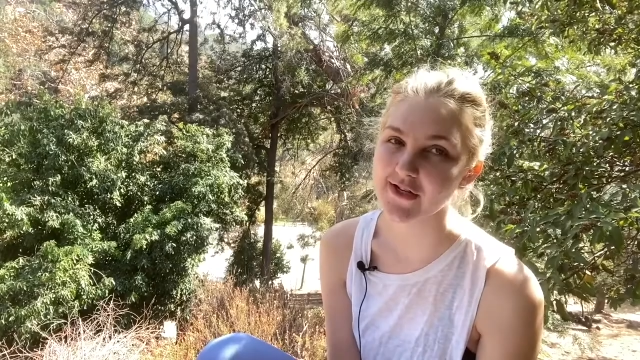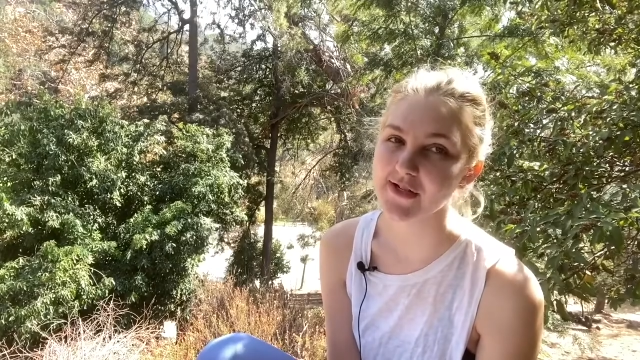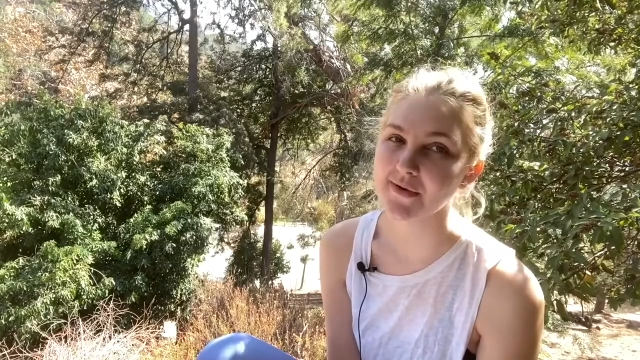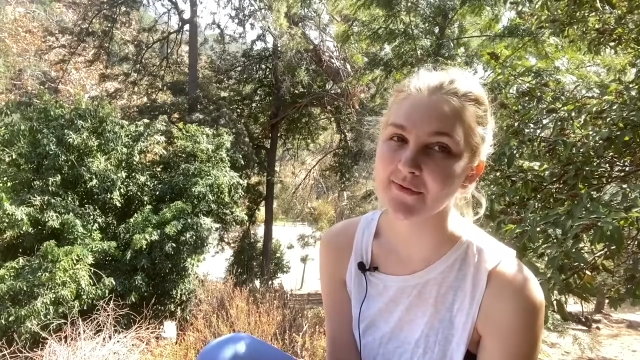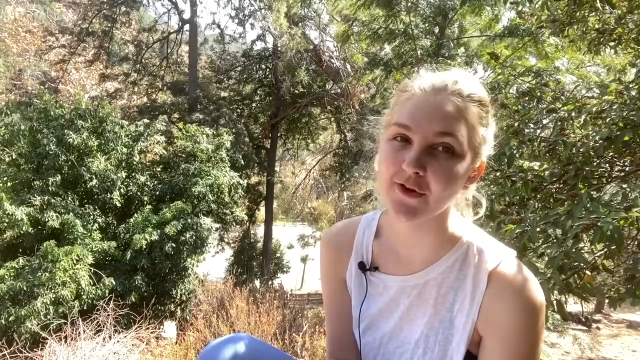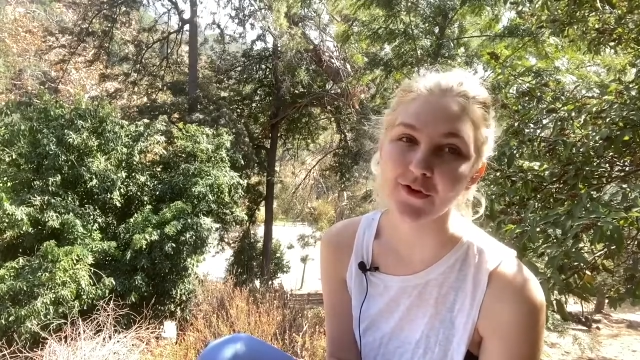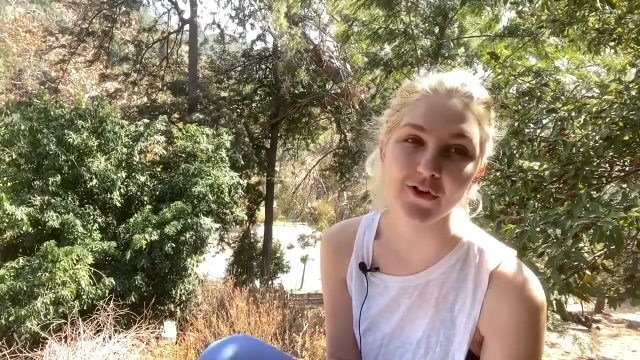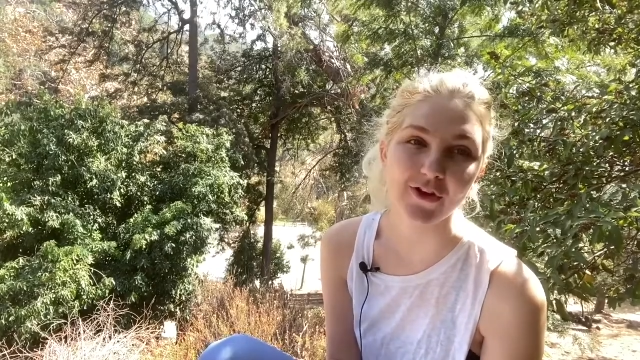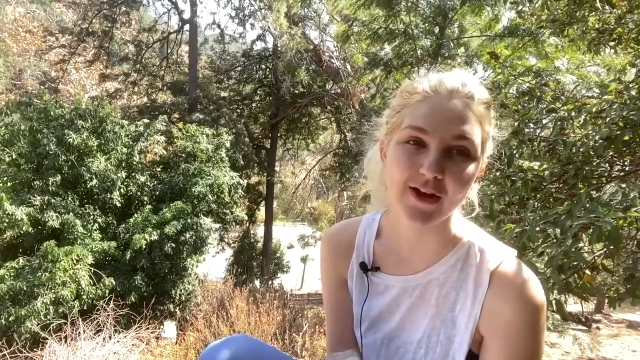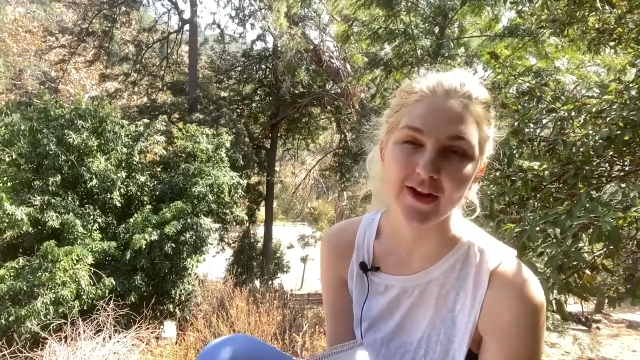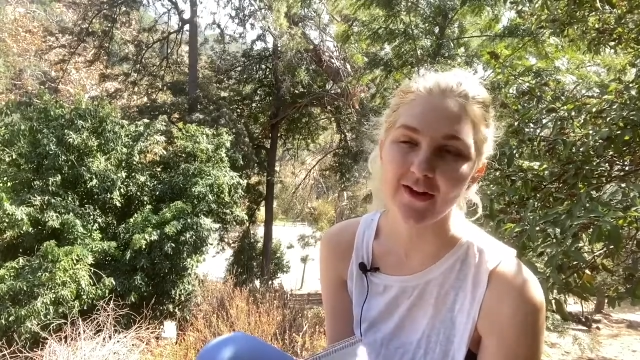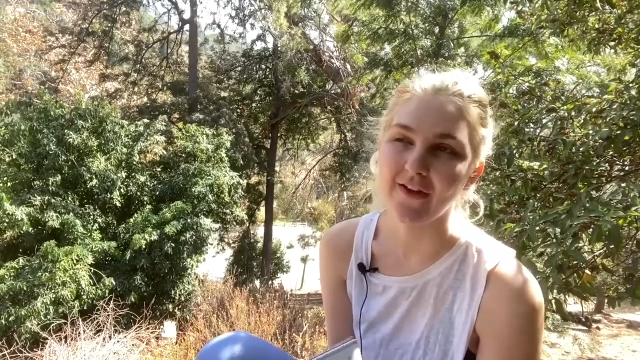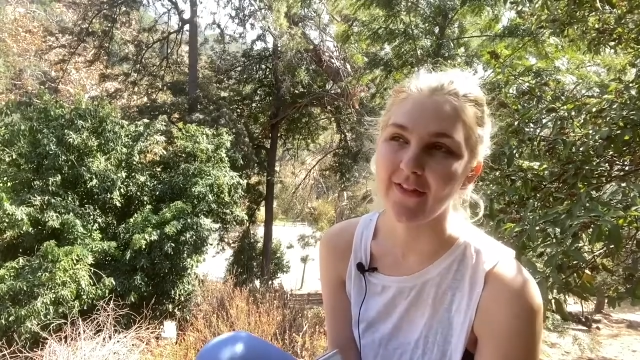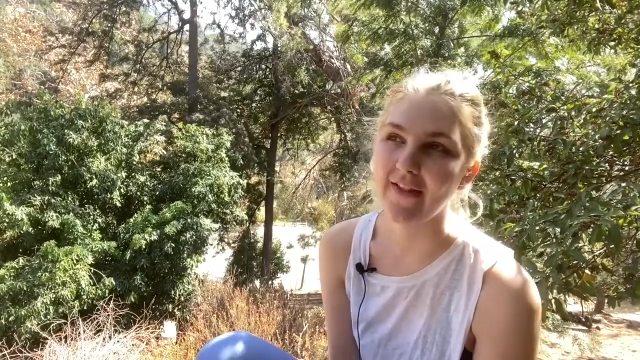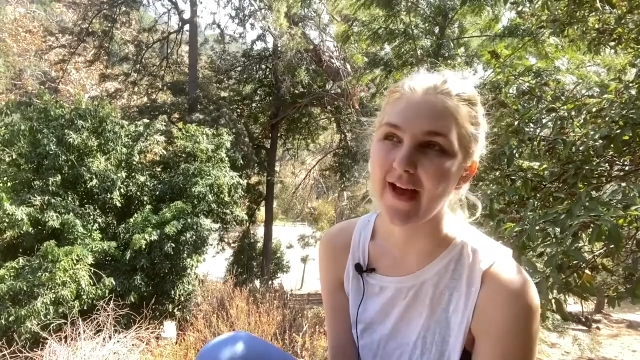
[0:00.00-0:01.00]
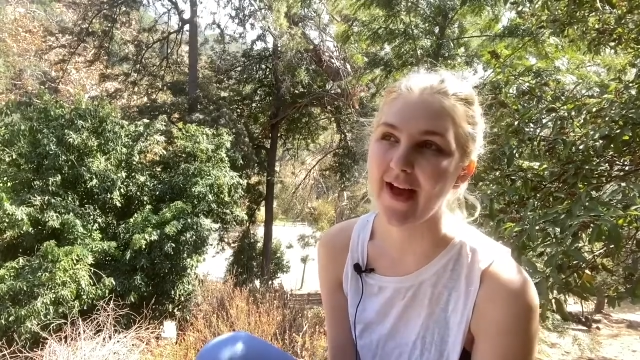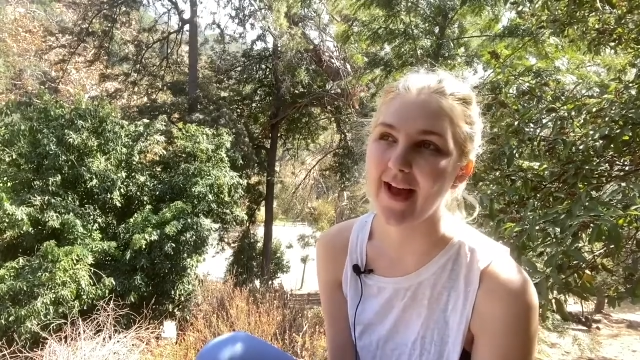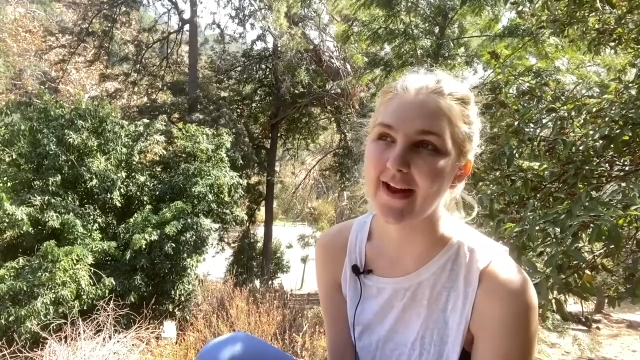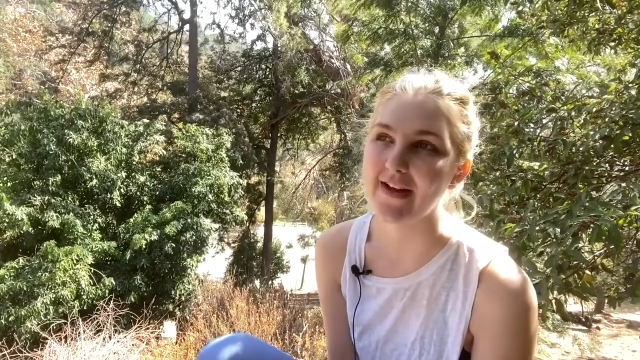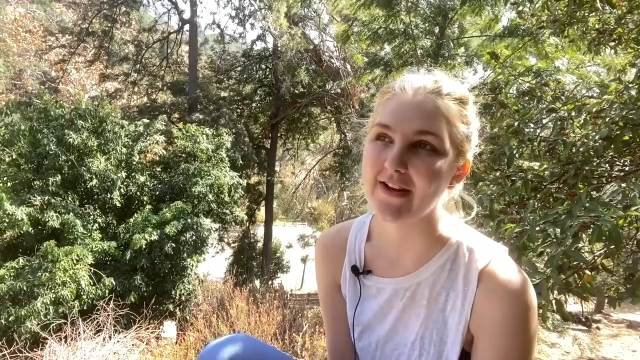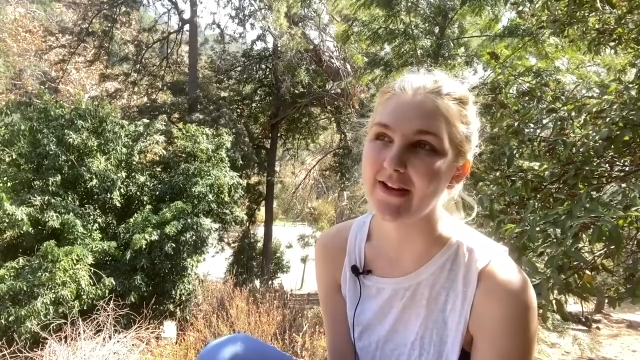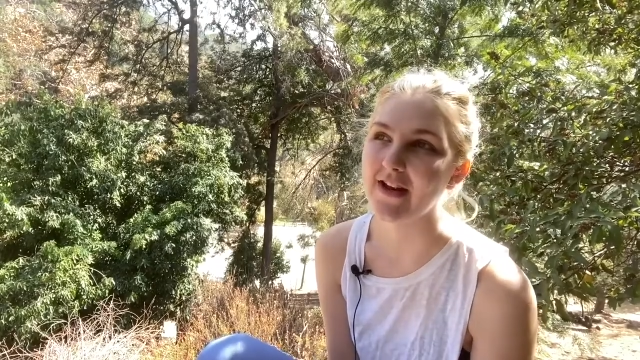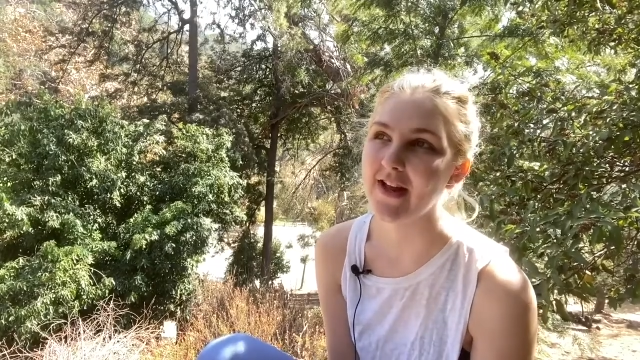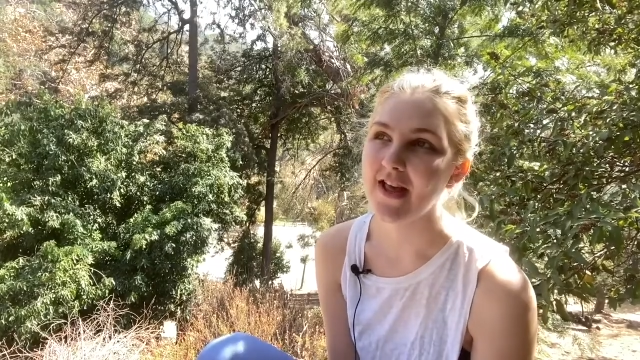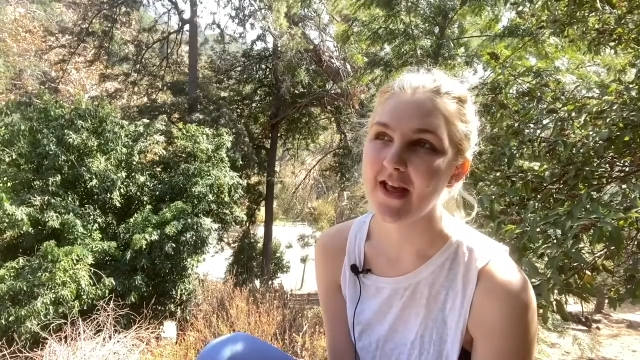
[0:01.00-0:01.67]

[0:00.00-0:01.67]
So if you're looking online and